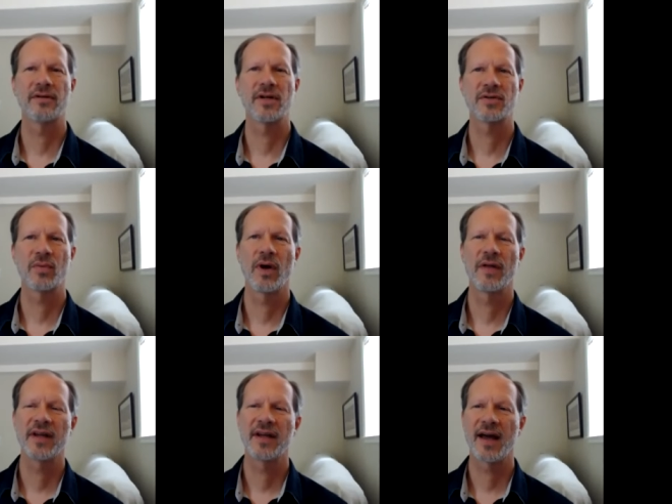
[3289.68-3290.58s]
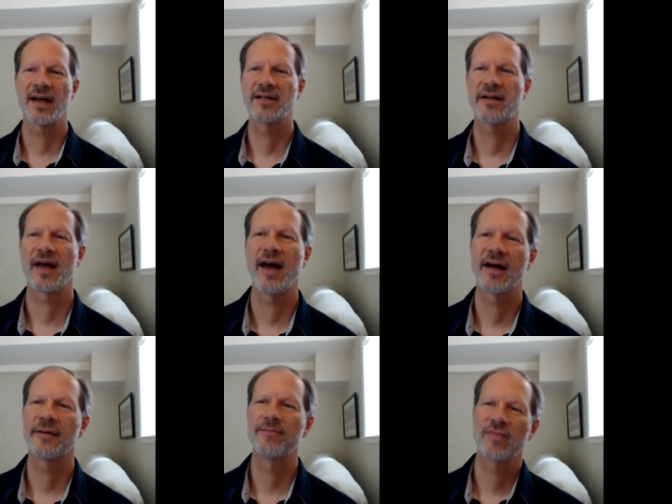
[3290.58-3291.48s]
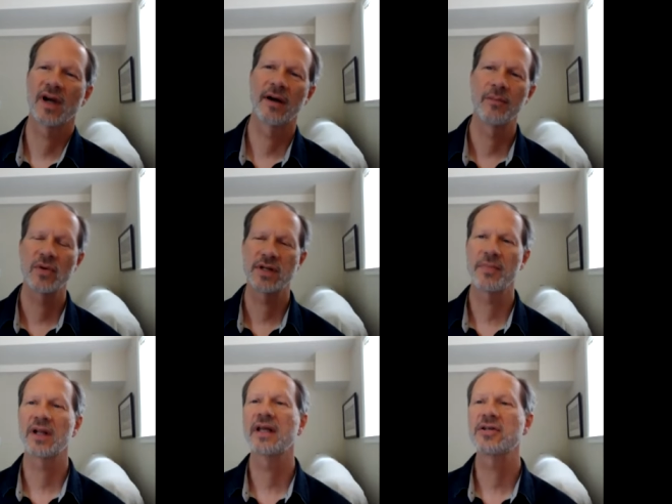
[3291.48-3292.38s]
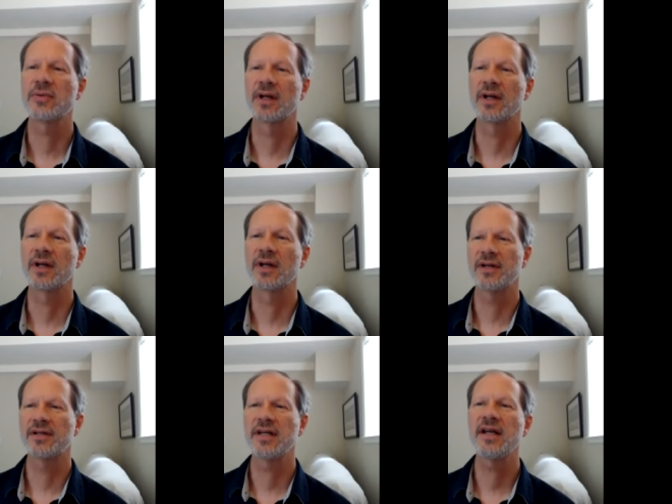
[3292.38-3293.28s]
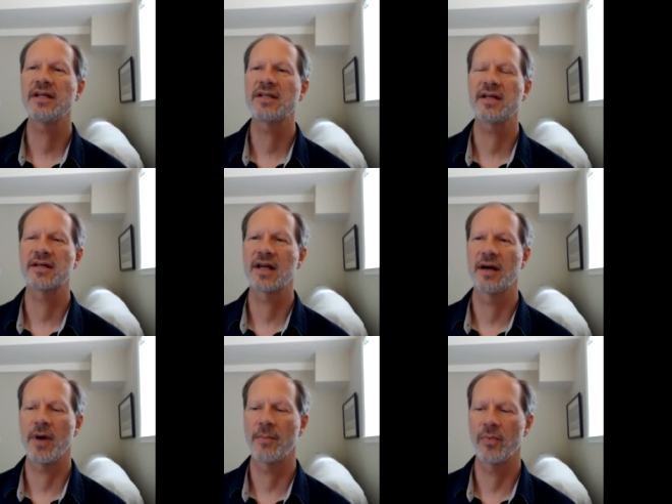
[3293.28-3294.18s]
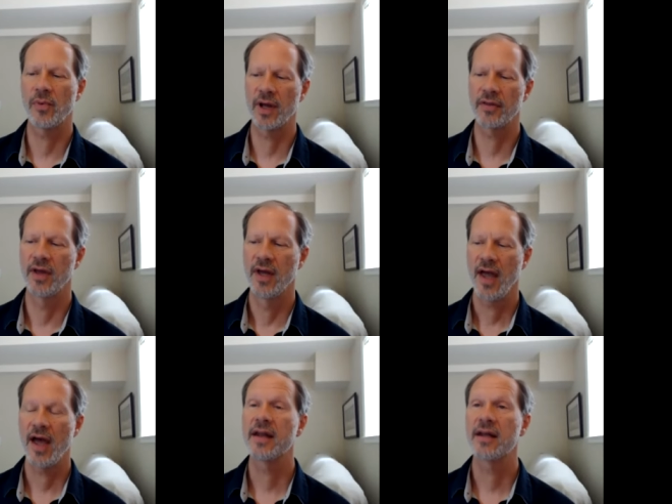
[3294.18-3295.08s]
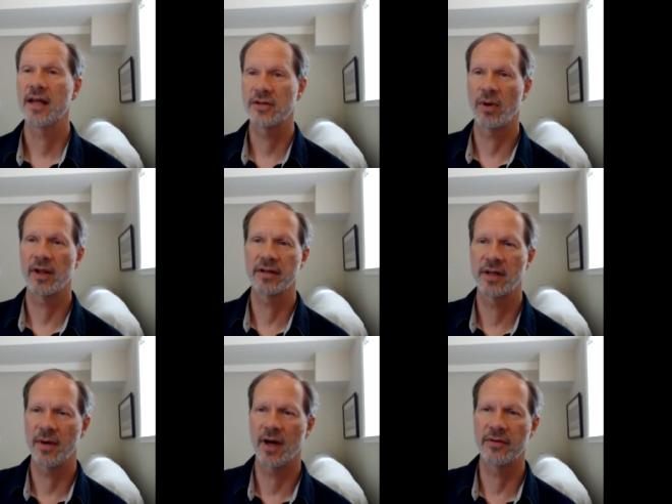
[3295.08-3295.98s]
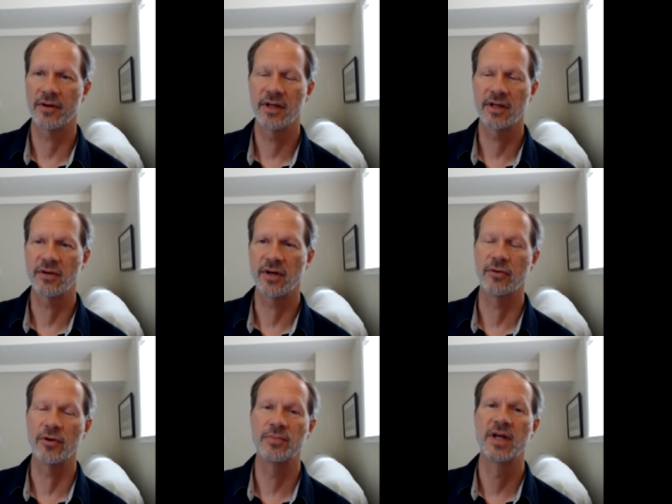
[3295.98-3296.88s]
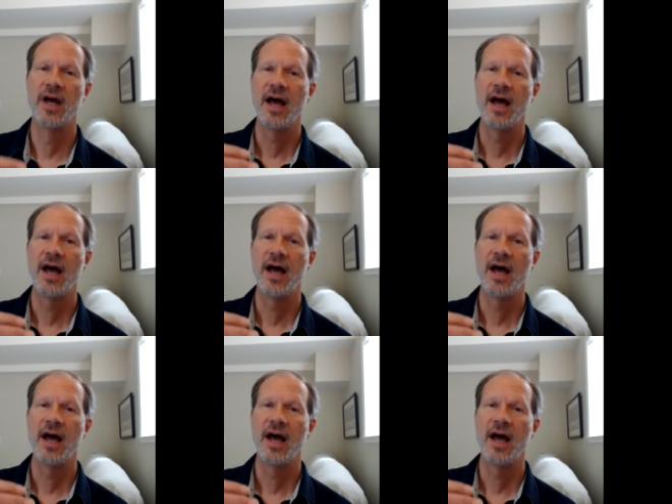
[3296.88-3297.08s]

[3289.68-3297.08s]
just one thing to add to that, um, some of the links we included, CDC has come up with, and as well as some other industry groups,